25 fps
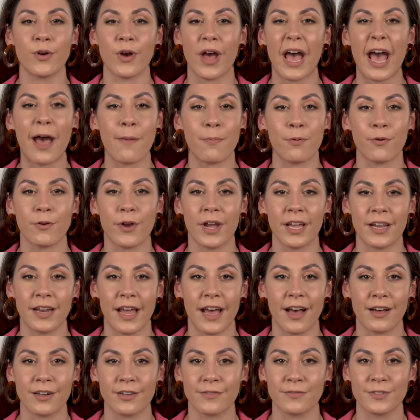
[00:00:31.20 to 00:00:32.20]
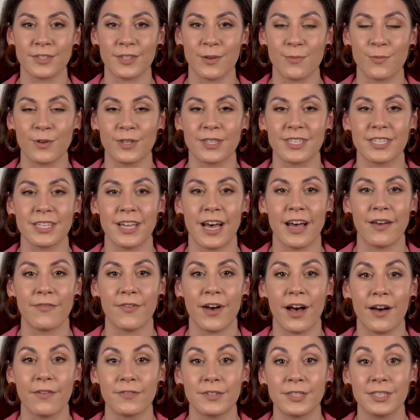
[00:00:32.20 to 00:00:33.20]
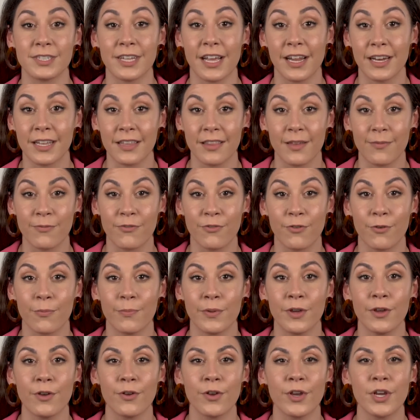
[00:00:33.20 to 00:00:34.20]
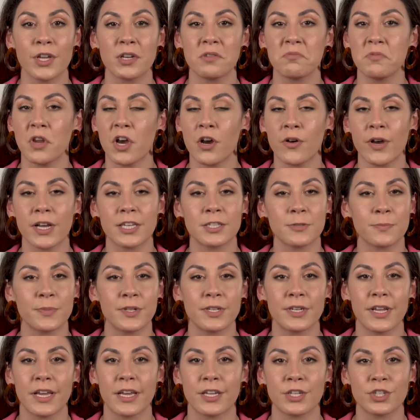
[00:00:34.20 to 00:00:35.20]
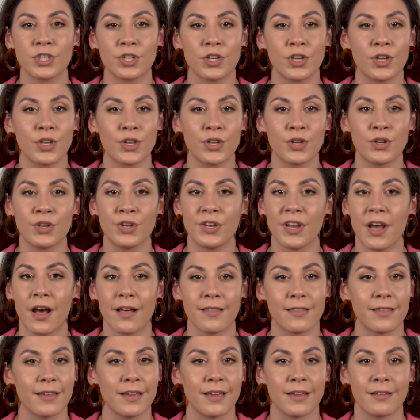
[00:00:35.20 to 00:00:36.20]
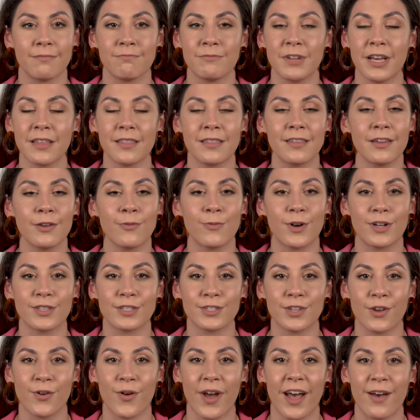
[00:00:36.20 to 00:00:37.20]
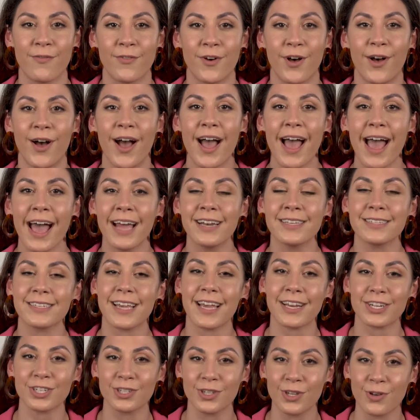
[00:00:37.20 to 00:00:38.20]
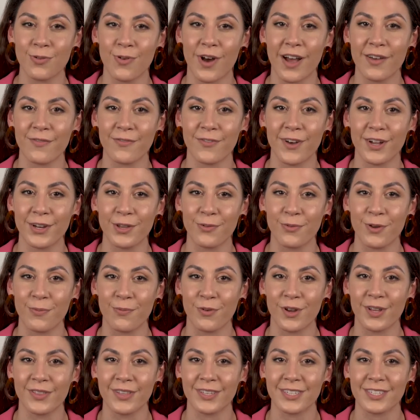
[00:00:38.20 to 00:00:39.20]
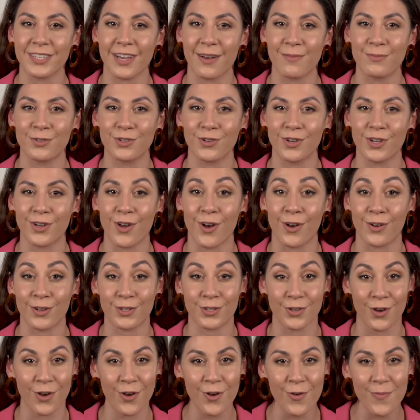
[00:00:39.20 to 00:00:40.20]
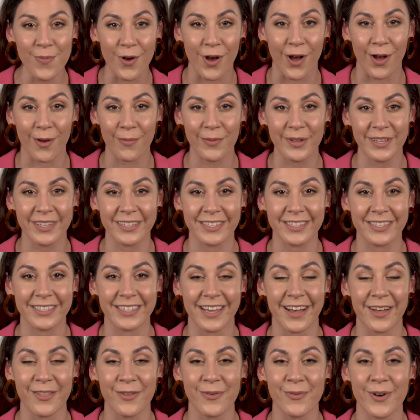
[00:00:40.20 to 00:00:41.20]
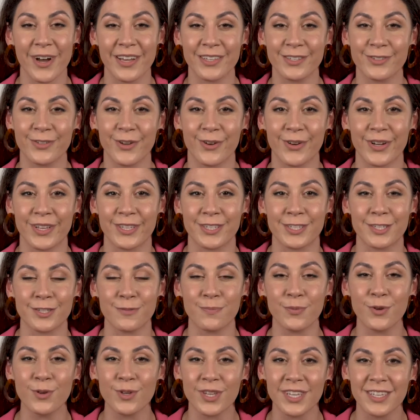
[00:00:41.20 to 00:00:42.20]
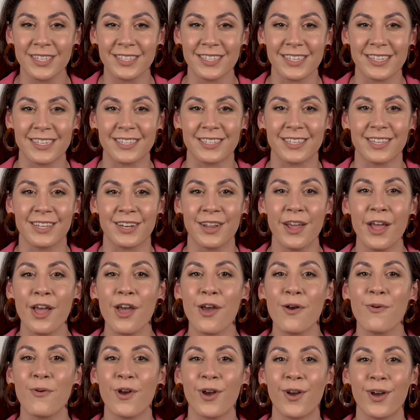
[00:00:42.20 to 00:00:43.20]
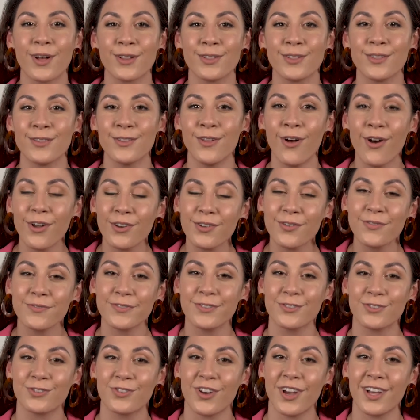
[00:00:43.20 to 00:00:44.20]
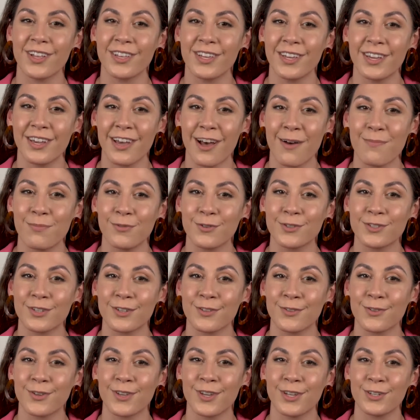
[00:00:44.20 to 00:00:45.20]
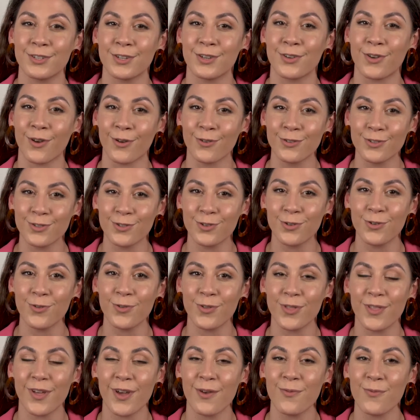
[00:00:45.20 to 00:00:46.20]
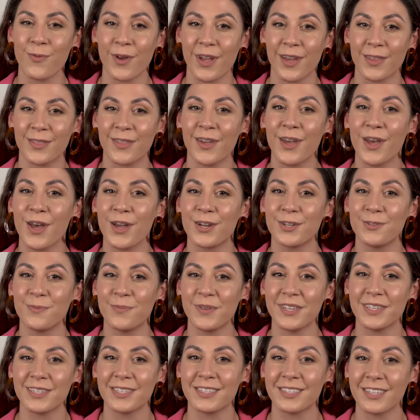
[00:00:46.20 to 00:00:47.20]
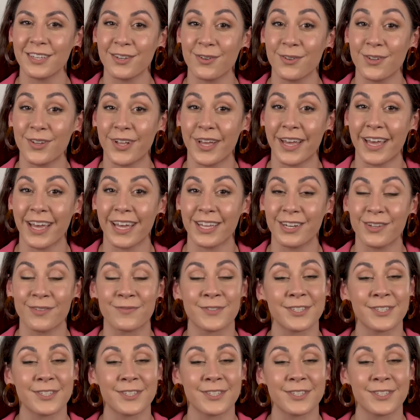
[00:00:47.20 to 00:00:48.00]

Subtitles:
or apparate out of someone's life after dating them for a period. No explanation, nothing whatsoever. And it's actually quite funny we bring this up during October because it's otherwise known as spooky season, where a lot of Australian couples are looking to ghost who they're with to be single ahead of